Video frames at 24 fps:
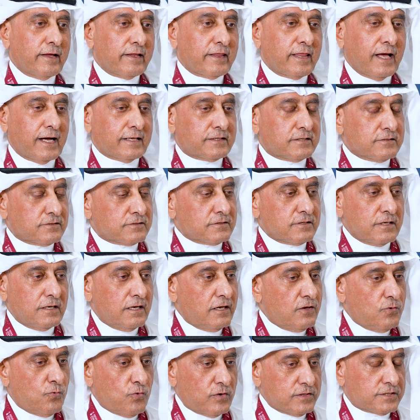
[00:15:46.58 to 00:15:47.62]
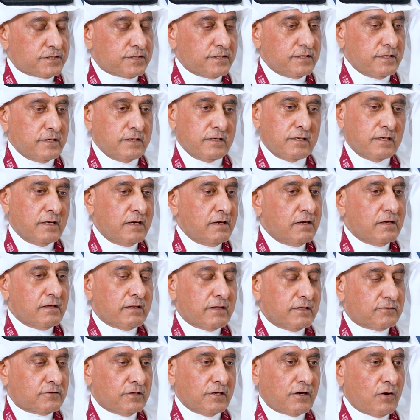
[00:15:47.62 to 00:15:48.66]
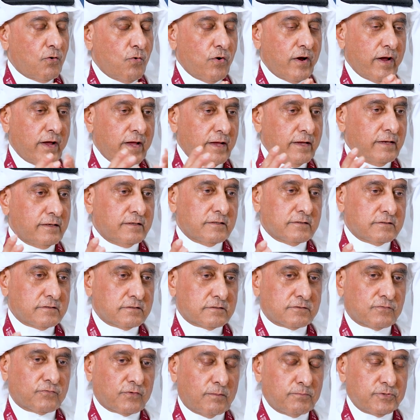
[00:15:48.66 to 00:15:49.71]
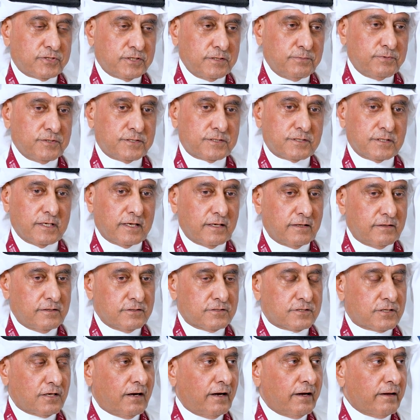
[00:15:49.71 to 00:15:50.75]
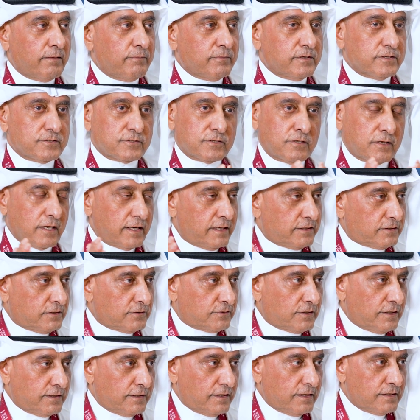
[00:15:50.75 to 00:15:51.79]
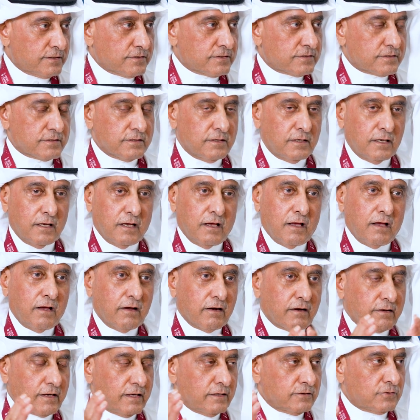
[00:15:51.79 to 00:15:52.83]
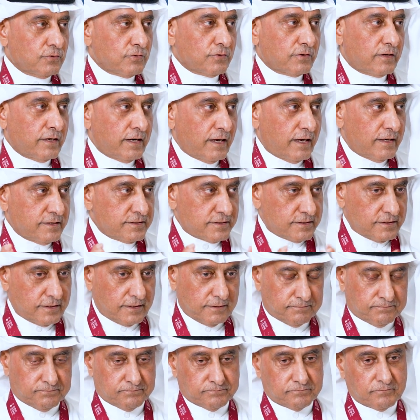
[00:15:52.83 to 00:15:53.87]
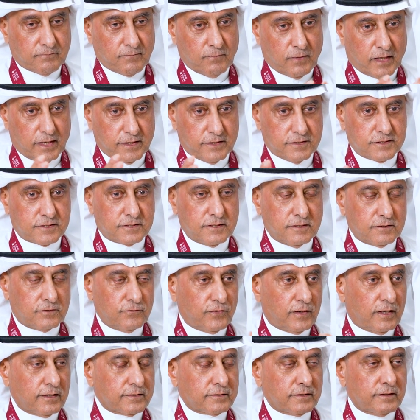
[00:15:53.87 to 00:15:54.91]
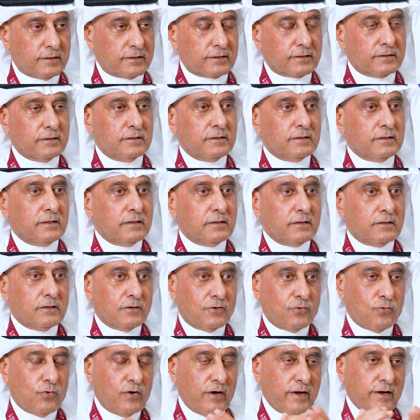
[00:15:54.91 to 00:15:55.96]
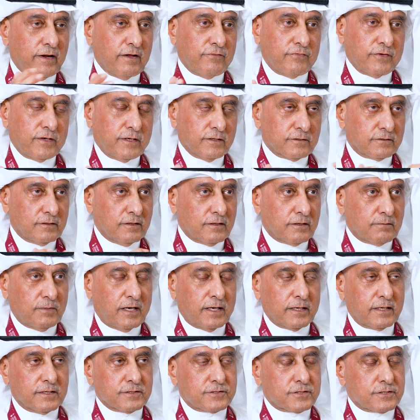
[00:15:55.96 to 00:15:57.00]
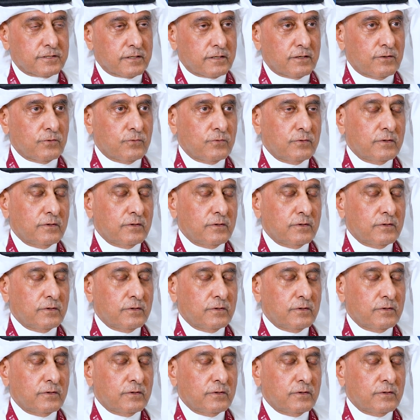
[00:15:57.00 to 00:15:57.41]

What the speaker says: that is really what we see. The takeaway is from GPCA this time is great attendance, great organizing by the state of Qatar, Juan Navigator, Magasaro.